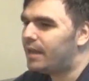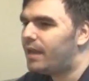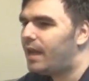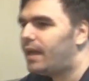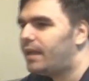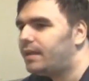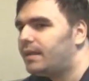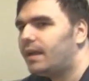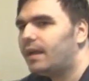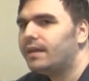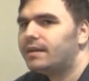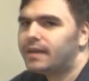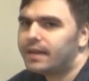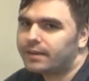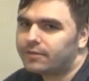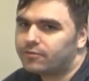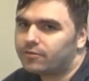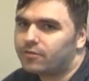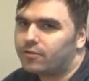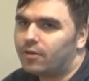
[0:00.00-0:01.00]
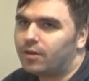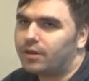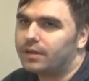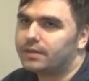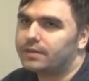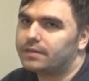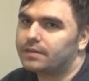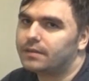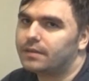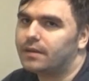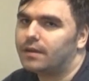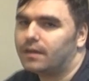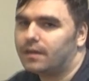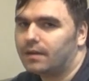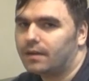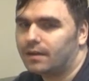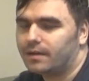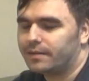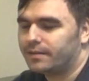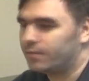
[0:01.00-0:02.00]
I like to call it
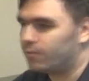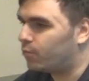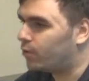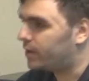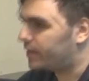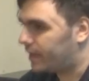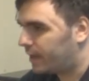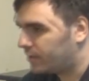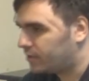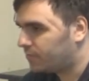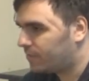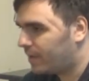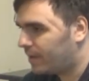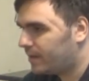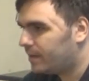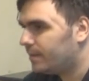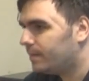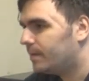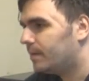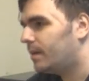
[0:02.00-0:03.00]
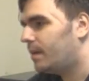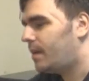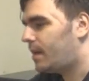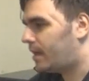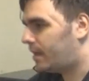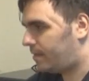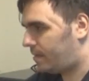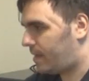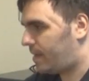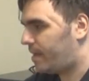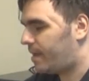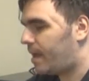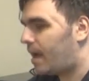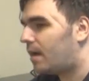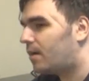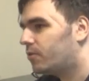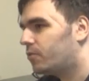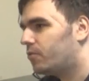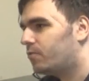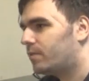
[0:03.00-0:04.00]
the world hegemon, and I
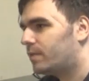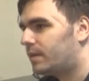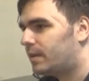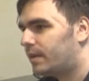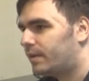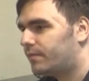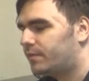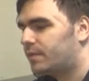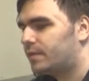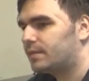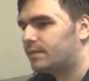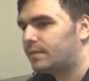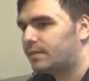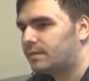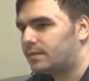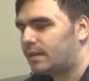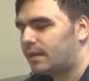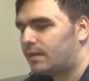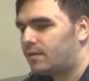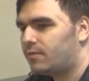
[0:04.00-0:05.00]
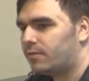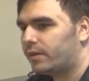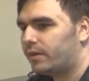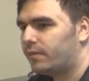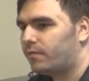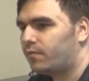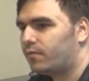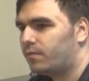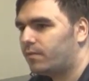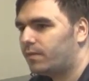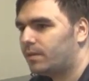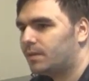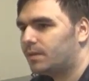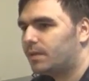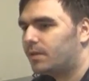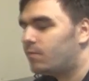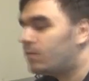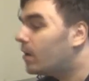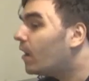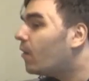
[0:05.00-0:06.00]
argue with leftists. It's like, look, if
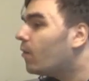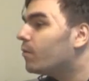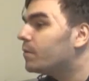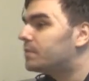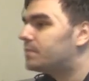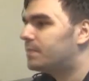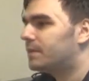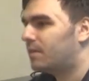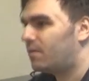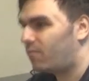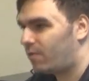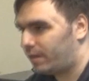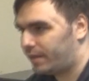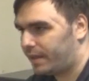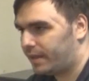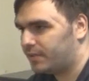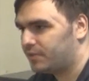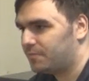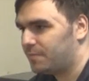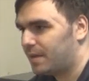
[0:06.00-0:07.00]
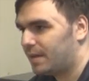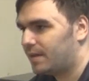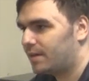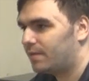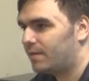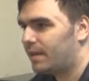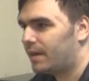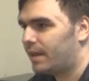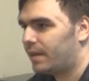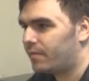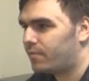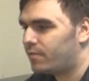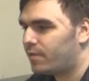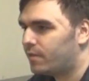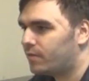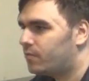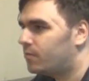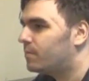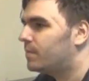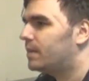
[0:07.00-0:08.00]
there will always be a world hegemon, right? Like
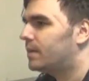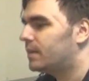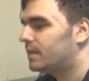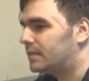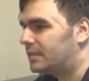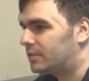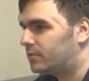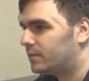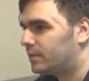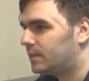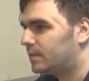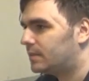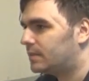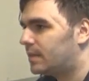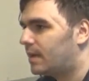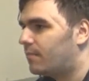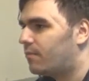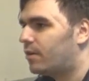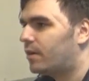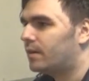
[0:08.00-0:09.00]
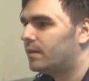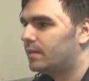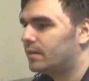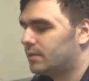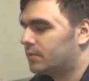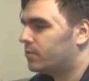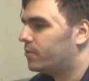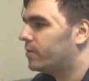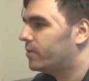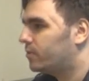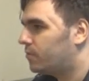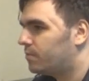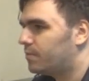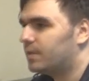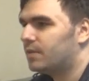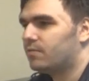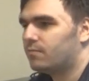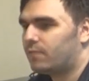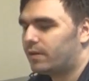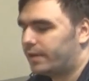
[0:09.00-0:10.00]
throughout human history, someone is going to be
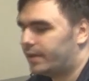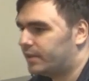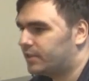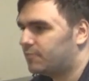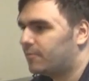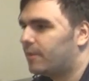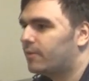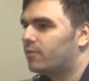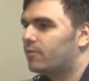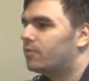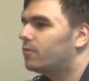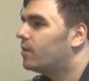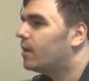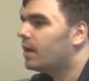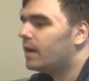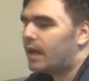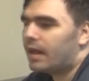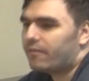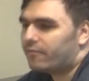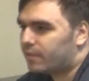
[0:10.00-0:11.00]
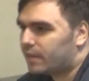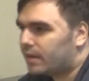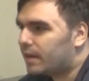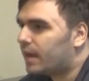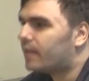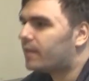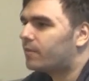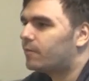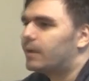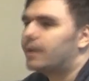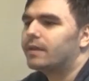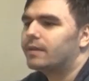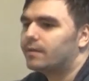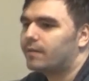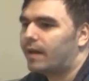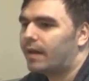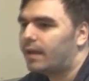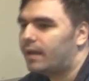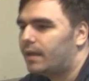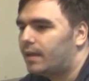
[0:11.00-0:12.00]
the world hegemon. You can't have it any other way,
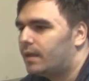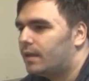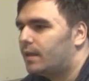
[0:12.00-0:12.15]
right?